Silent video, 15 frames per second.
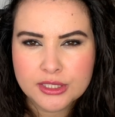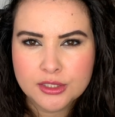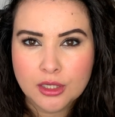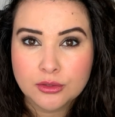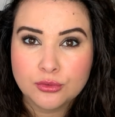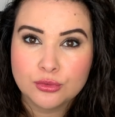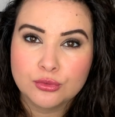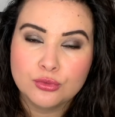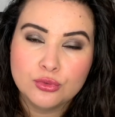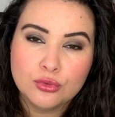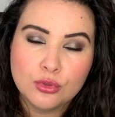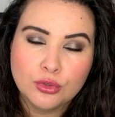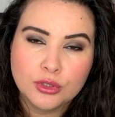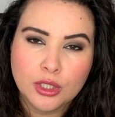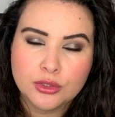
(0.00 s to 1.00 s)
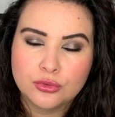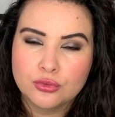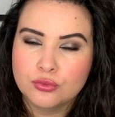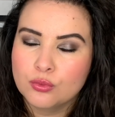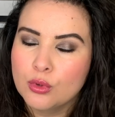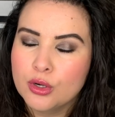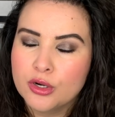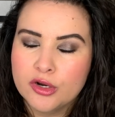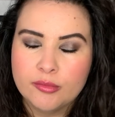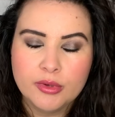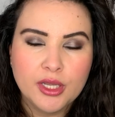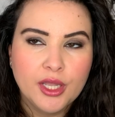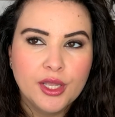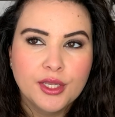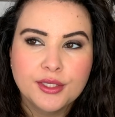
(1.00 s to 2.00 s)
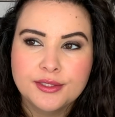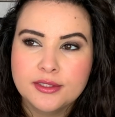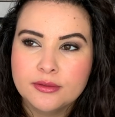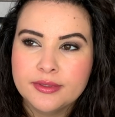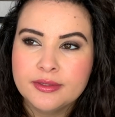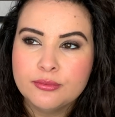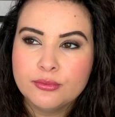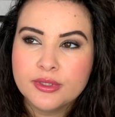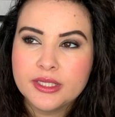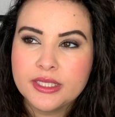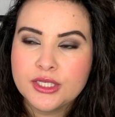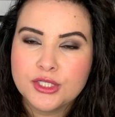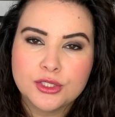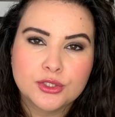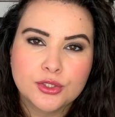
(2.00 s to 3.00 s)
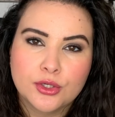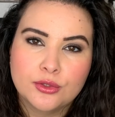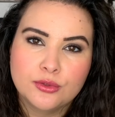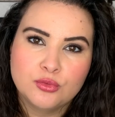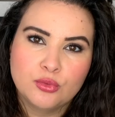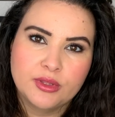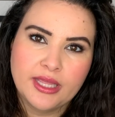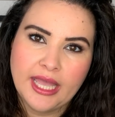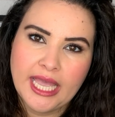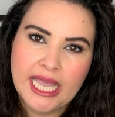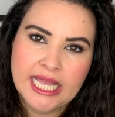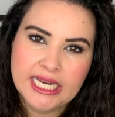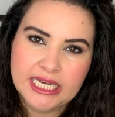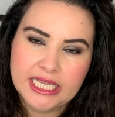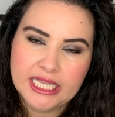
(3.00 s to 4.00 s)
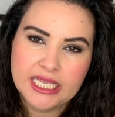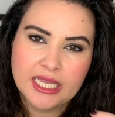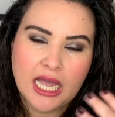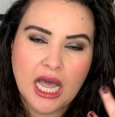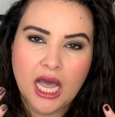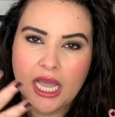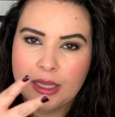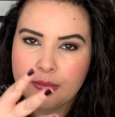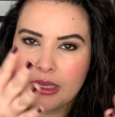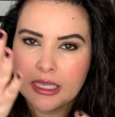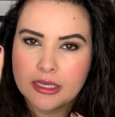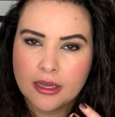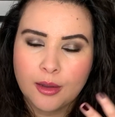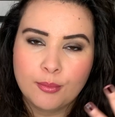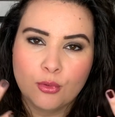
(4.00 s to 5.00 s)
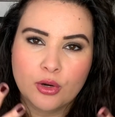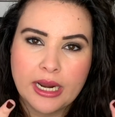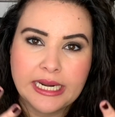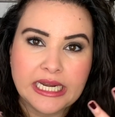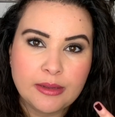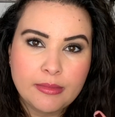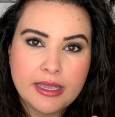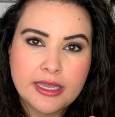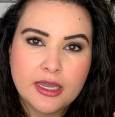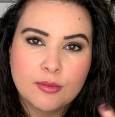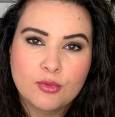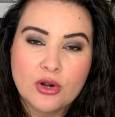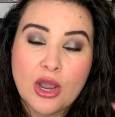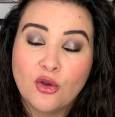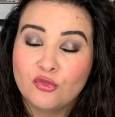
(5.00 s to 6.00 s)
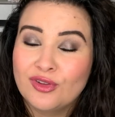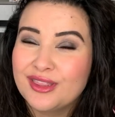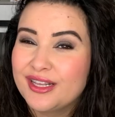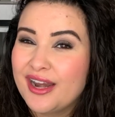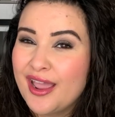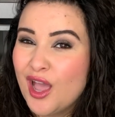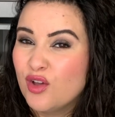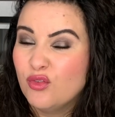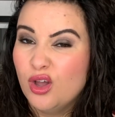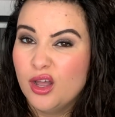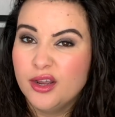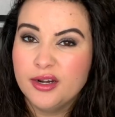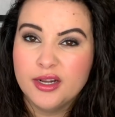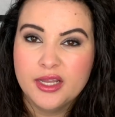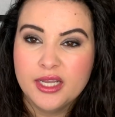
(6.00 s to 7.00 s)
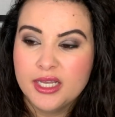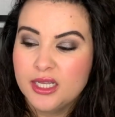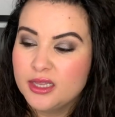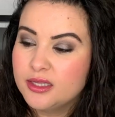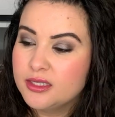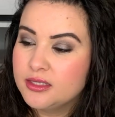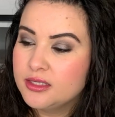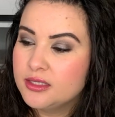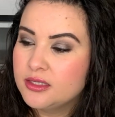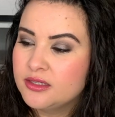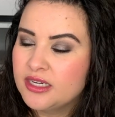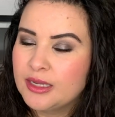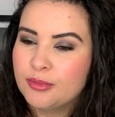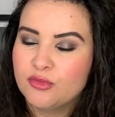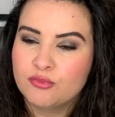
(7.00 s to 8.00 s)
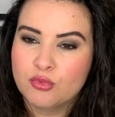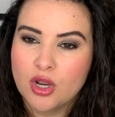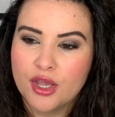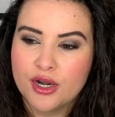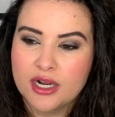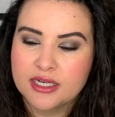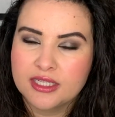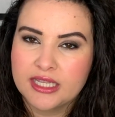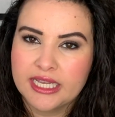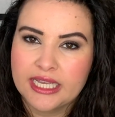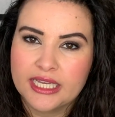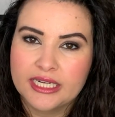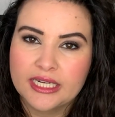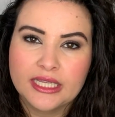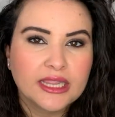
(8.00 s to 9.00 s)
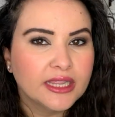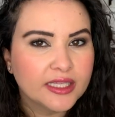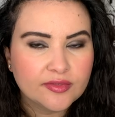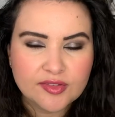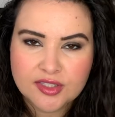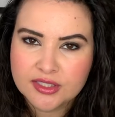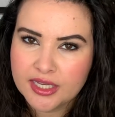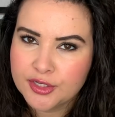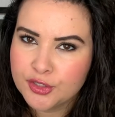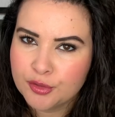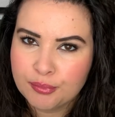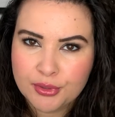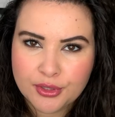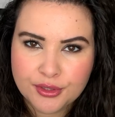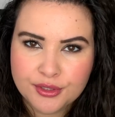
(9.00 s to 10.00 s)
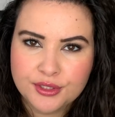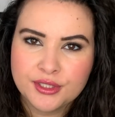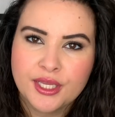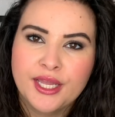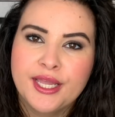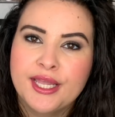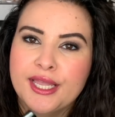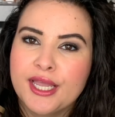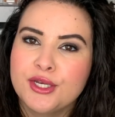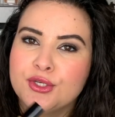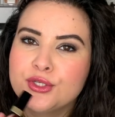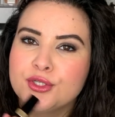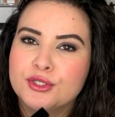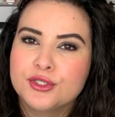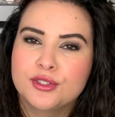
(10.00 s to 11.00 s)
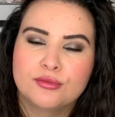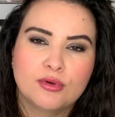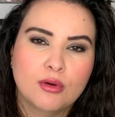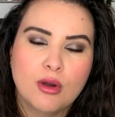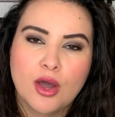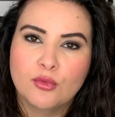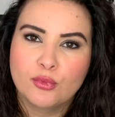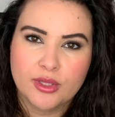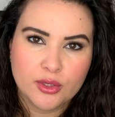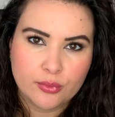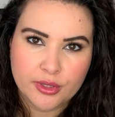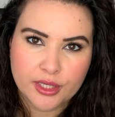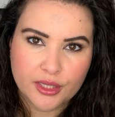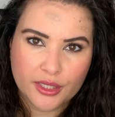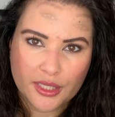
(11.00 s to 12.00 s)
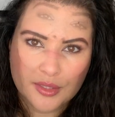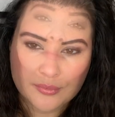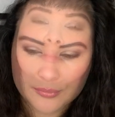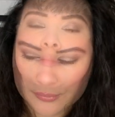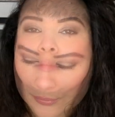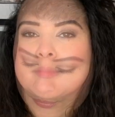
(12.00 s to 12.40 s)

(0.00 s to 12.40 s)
It's not too cool, not too warm. So it really just goes with any eye makeup or any makeup or outfit that I have on. This is the type of product that can live inside your purse and you can just throw on really quickly.